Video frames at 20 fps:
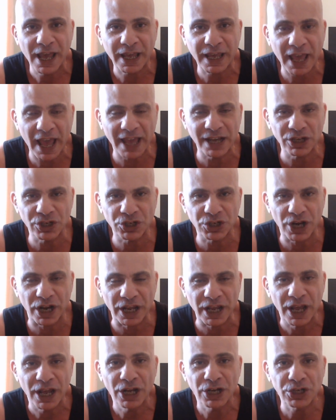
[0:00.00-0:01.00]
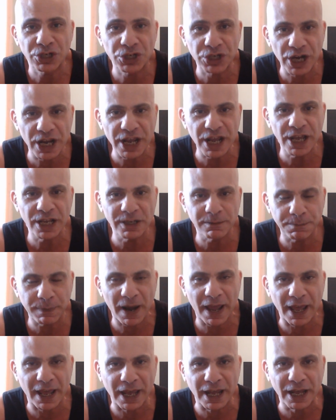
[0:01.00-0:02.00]
Can she? She has
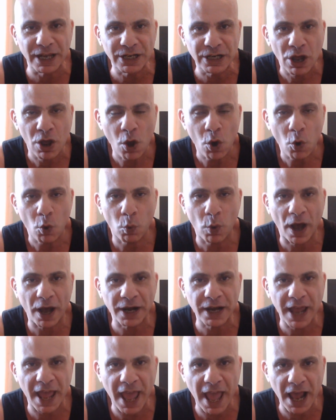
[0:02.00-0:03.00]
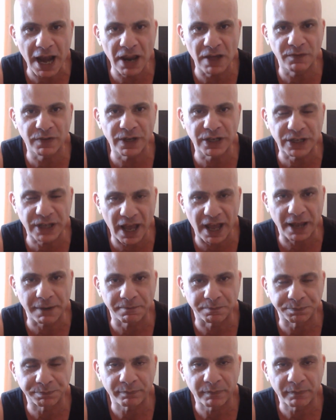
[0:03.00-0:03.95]
played one hell of a game.